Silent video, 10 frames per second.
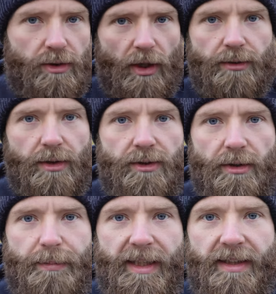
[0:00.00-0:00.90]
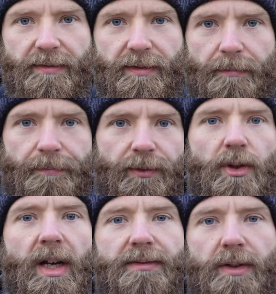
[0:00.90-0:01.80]
go to just beef
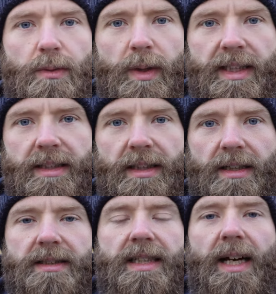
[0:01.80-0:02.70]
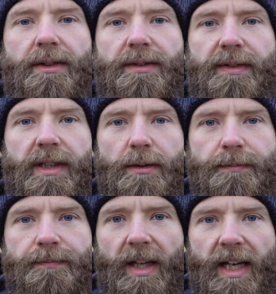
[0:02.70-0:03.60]
do that for a week and see how you feel
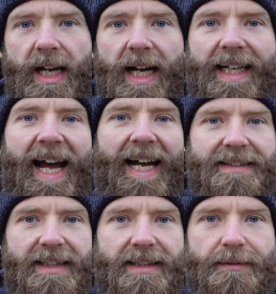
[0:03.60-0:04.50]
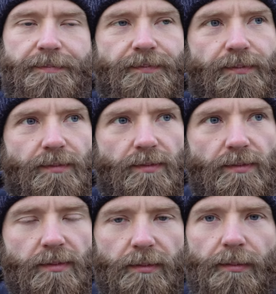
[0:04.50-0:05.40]
and add in
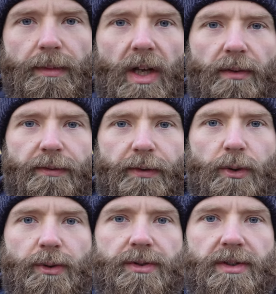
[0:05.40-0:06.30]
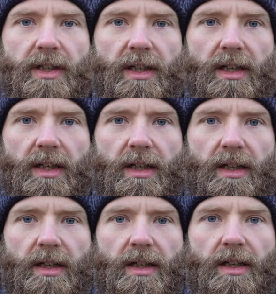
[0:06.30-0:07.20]
foods
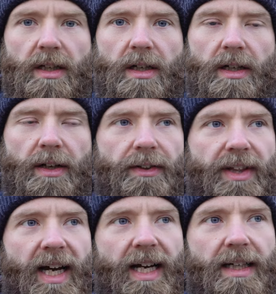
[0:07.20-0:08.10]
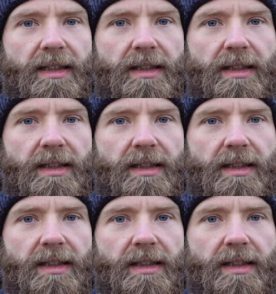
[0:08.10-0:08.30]
that